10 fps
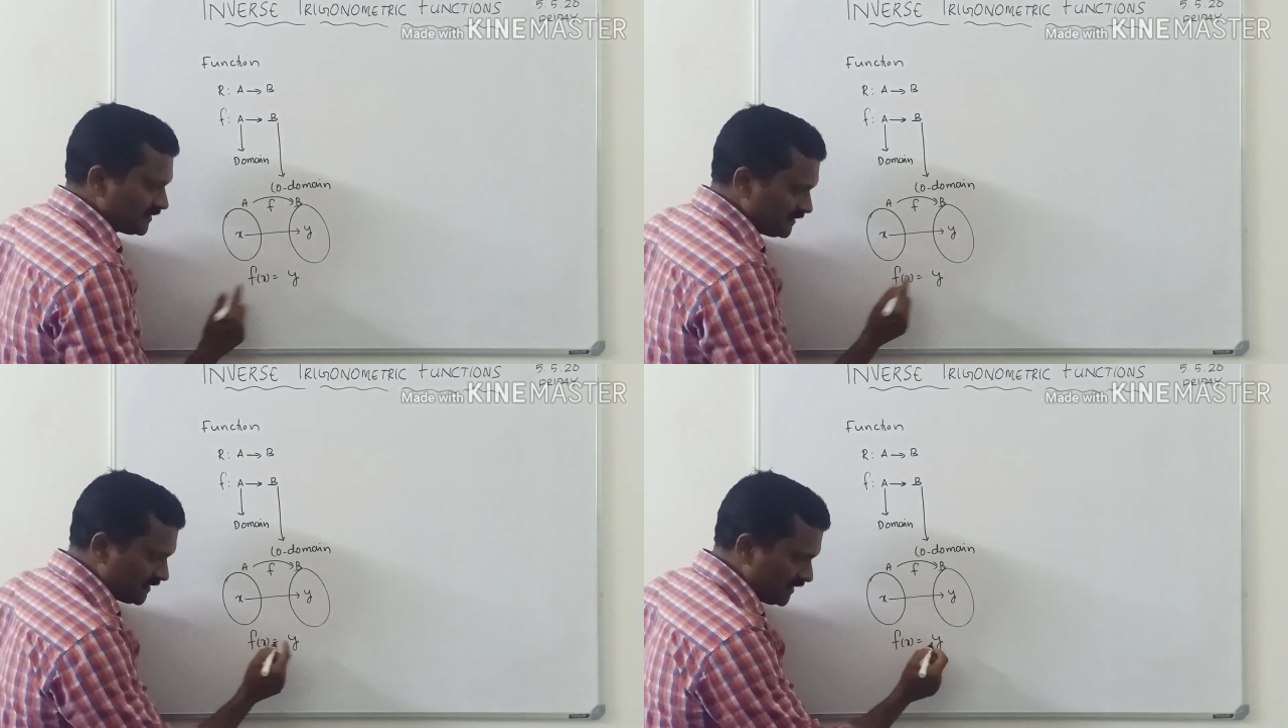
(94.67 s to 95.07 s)

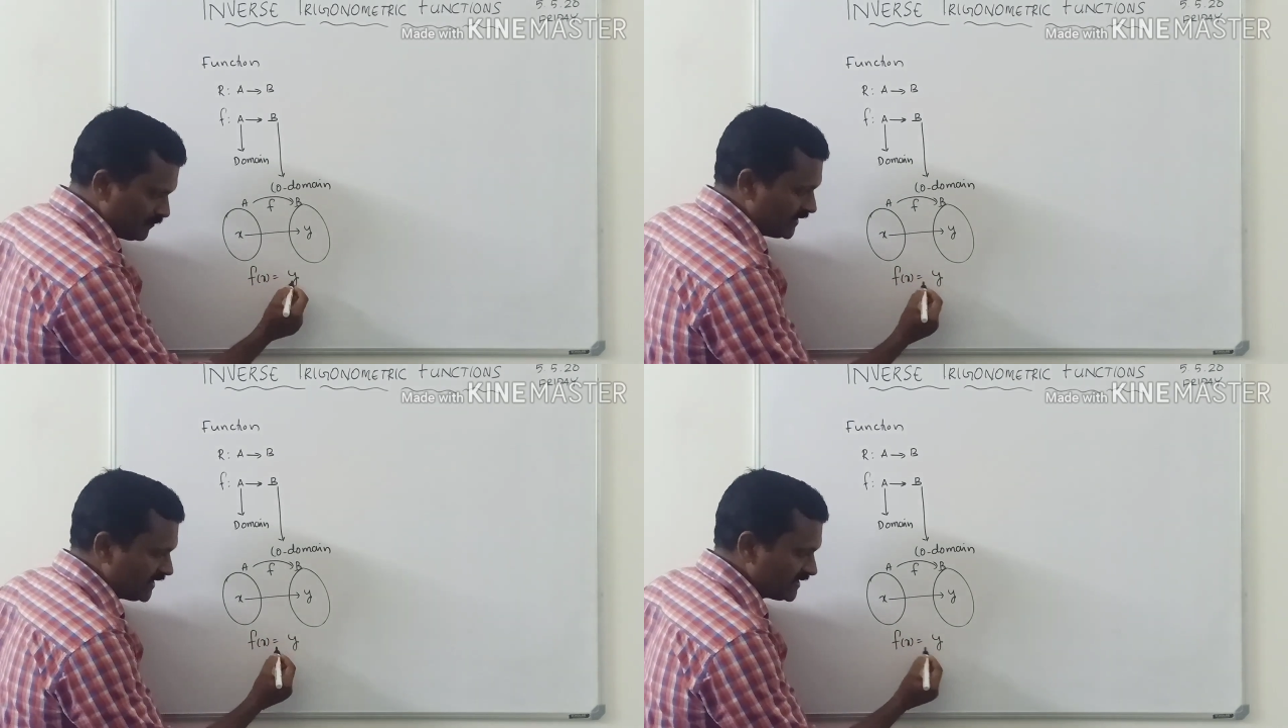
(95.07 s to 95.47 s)
That
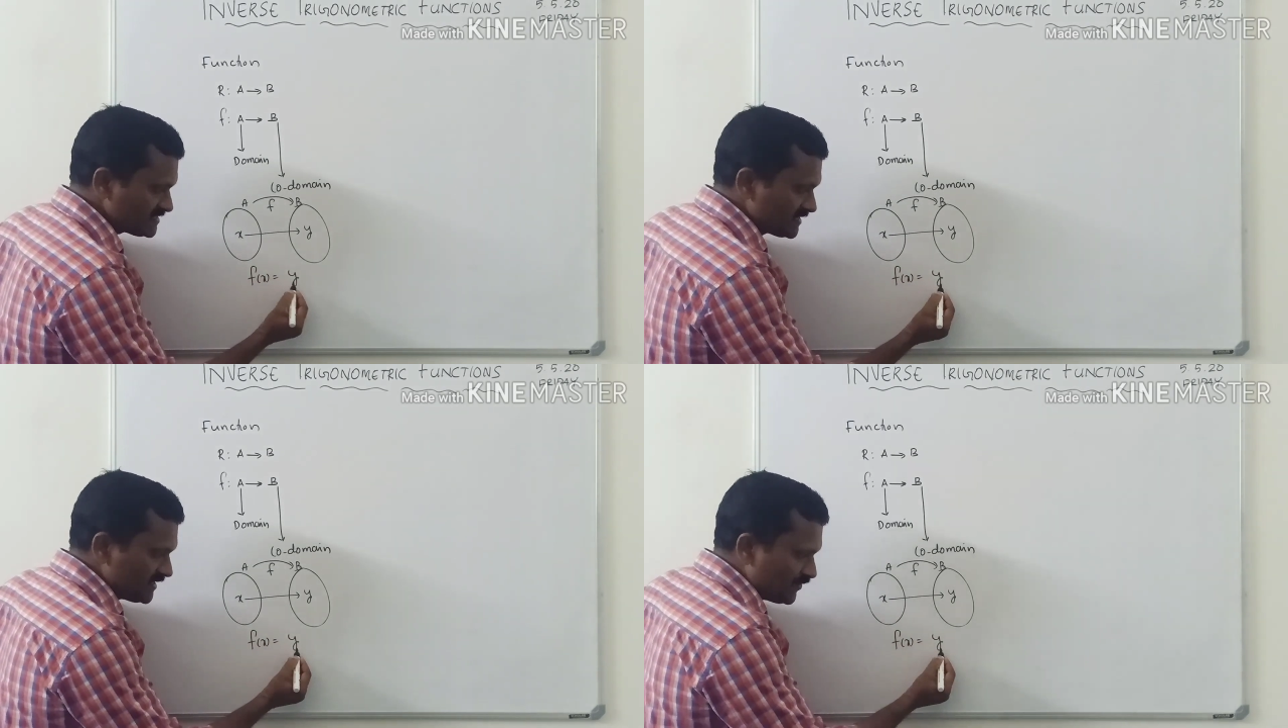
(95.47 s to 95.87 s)
means
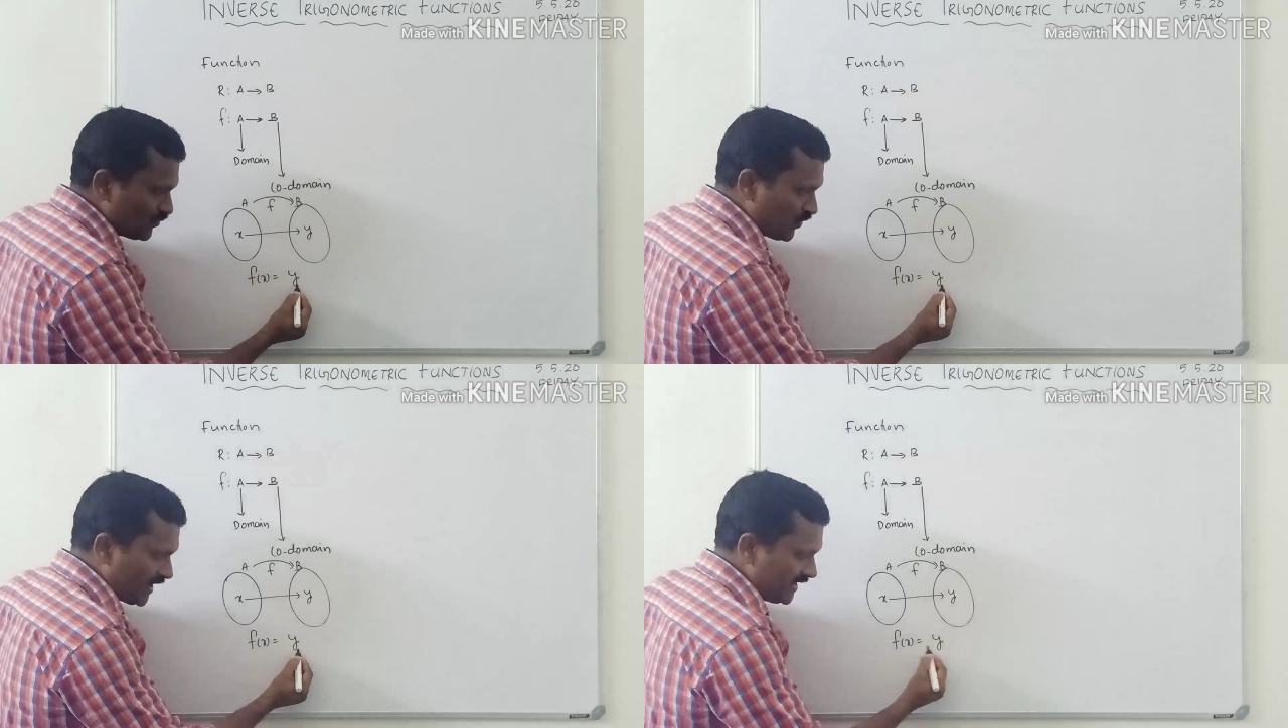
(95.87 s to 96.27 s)

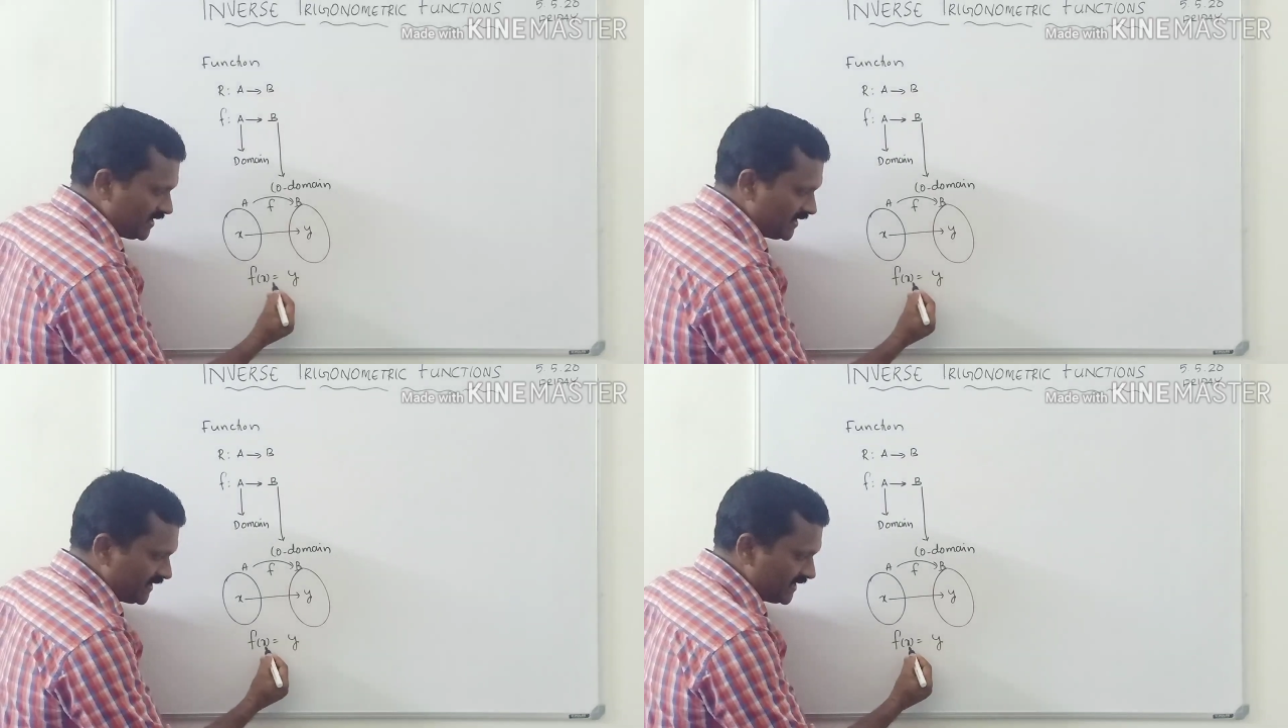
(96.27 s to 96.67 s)
y
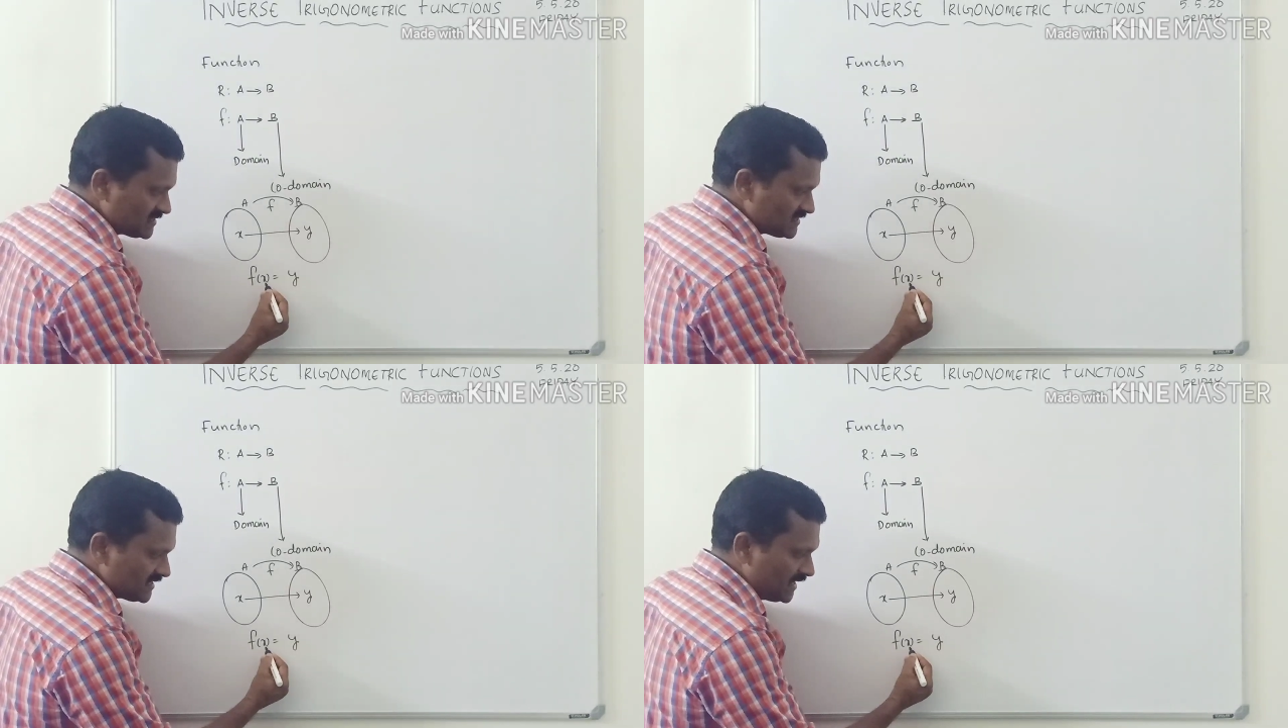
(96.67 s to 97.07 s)

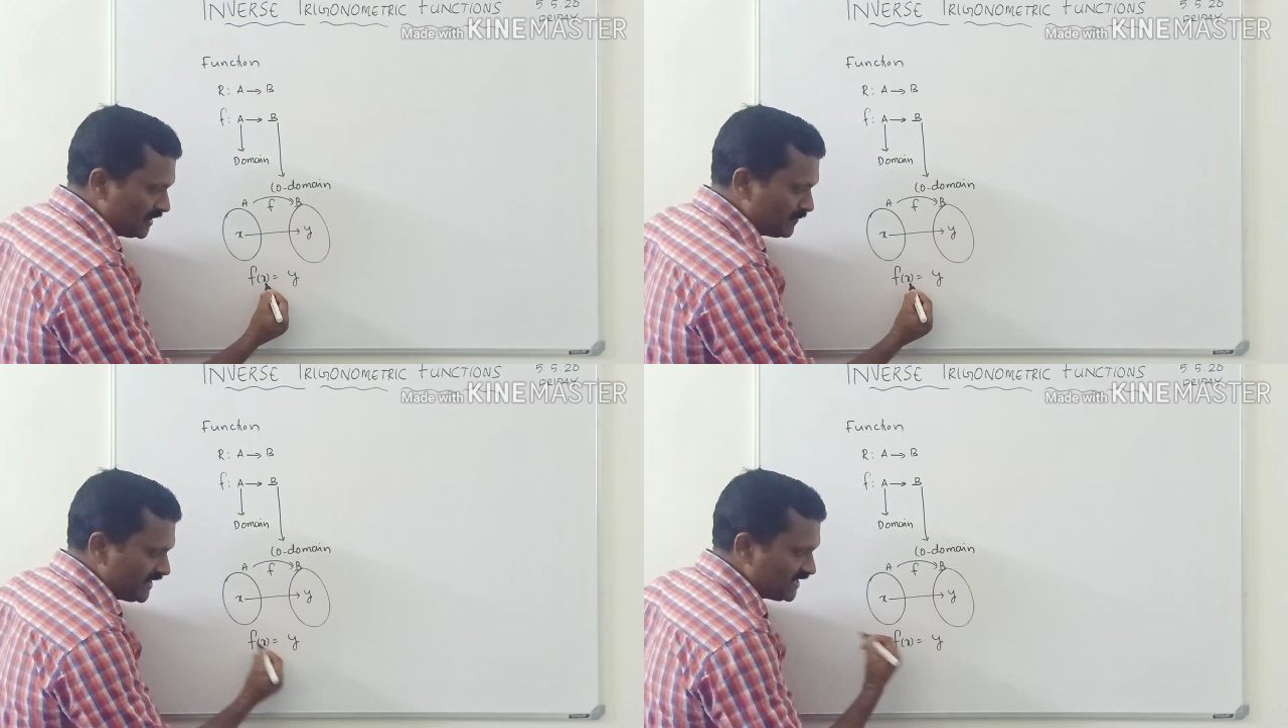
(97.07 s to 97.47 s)
is
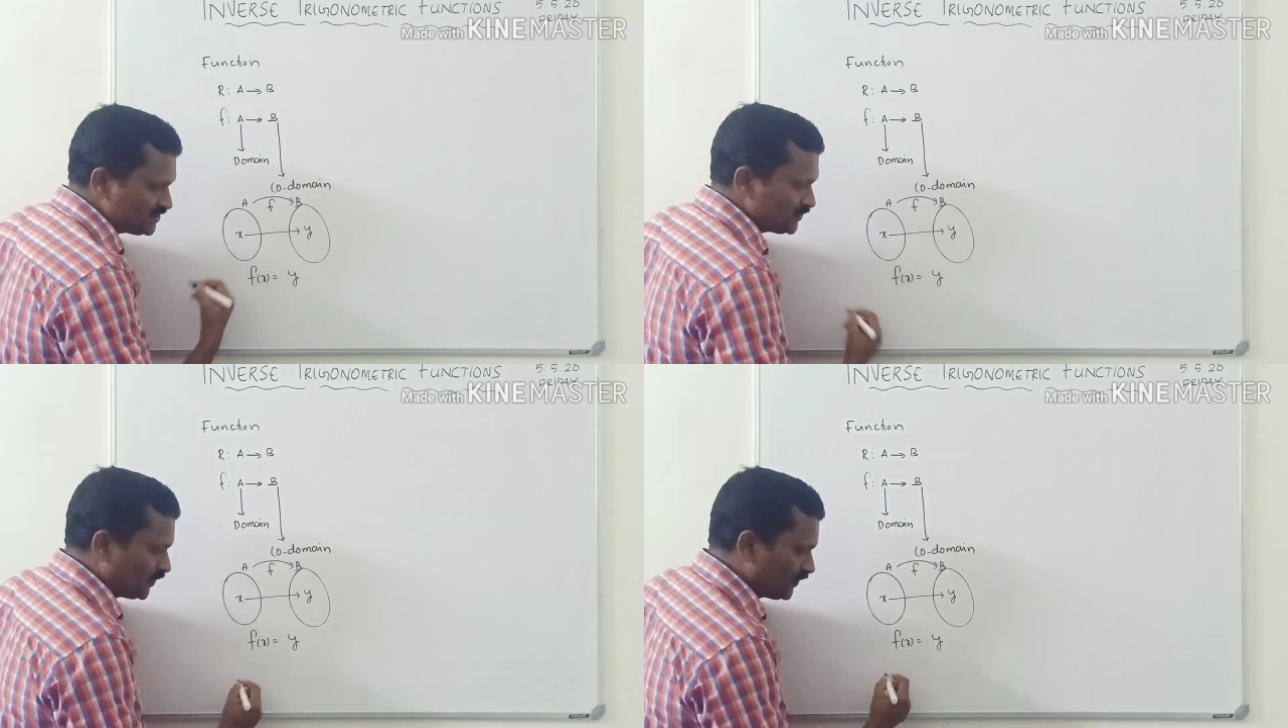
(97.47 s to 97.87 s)

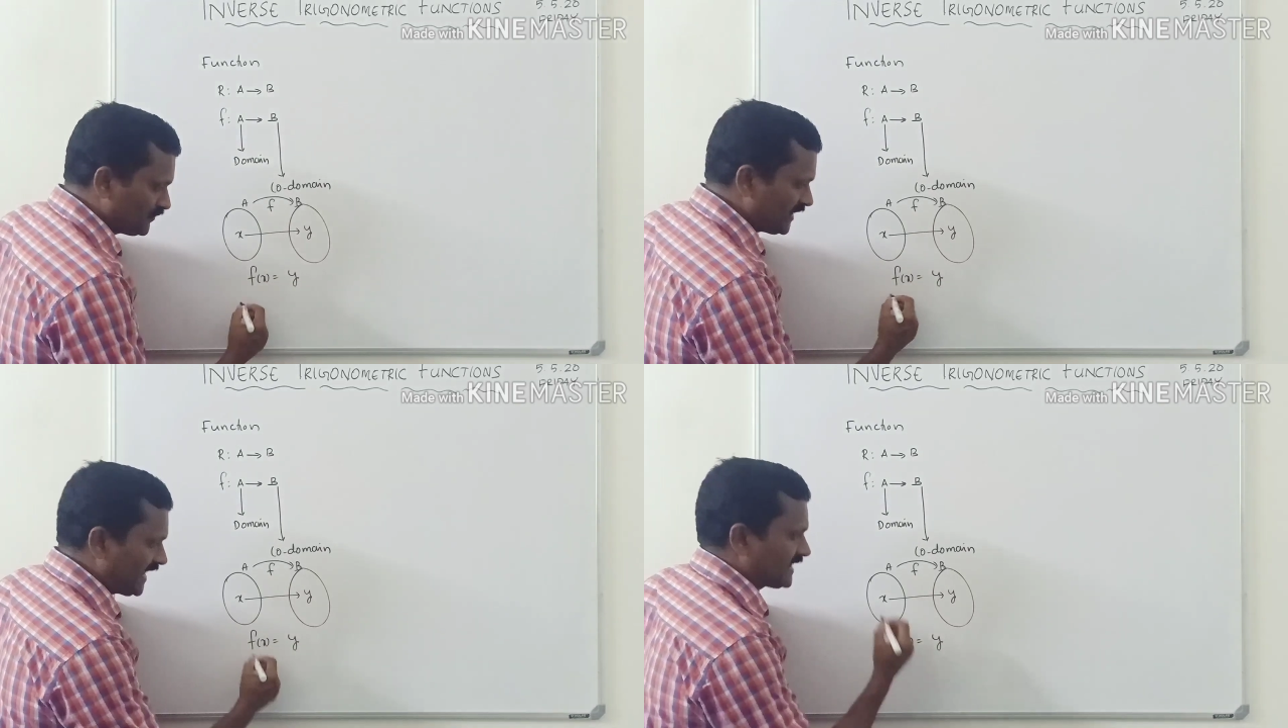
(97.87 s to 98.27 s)
image
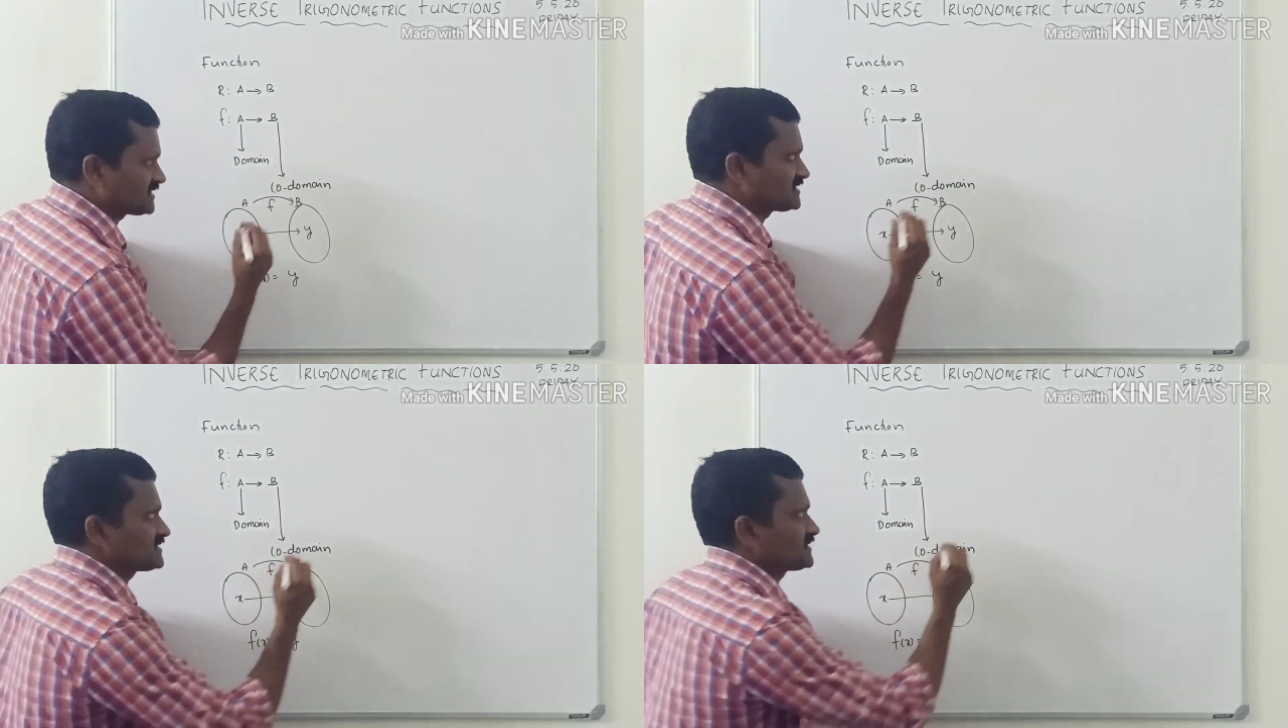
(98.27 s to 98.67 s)
of
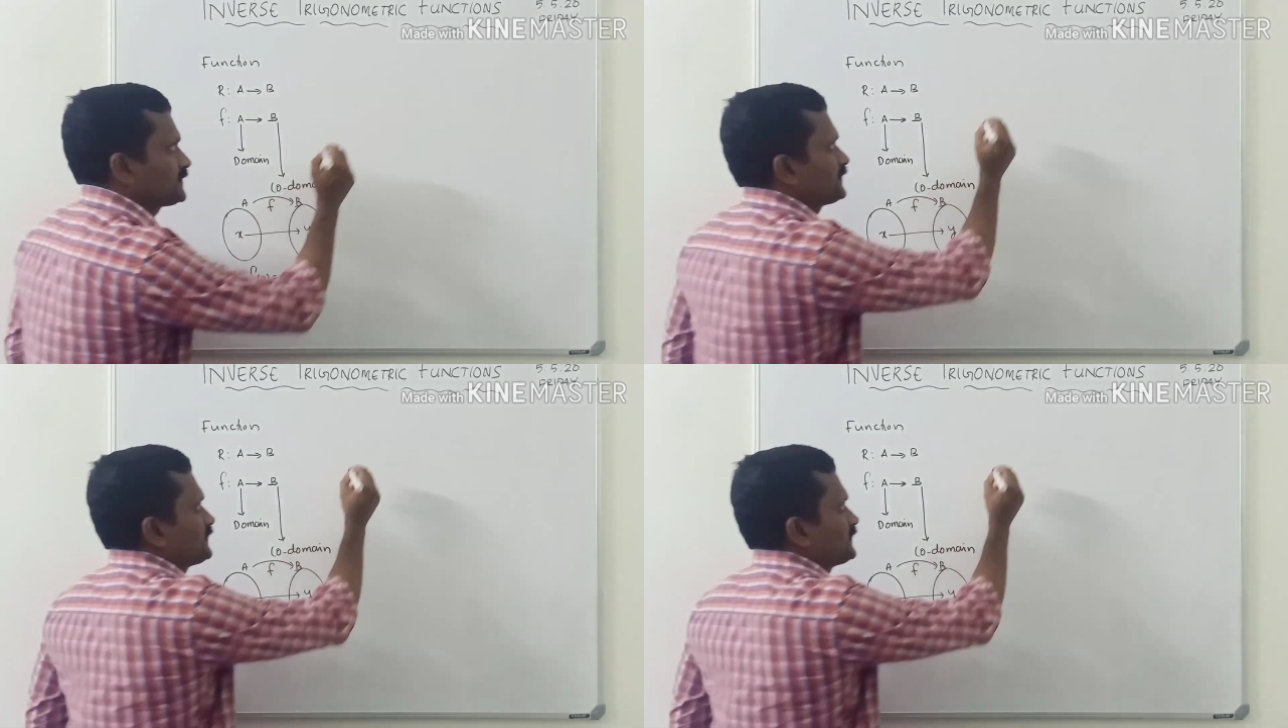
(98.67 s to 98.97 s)
x.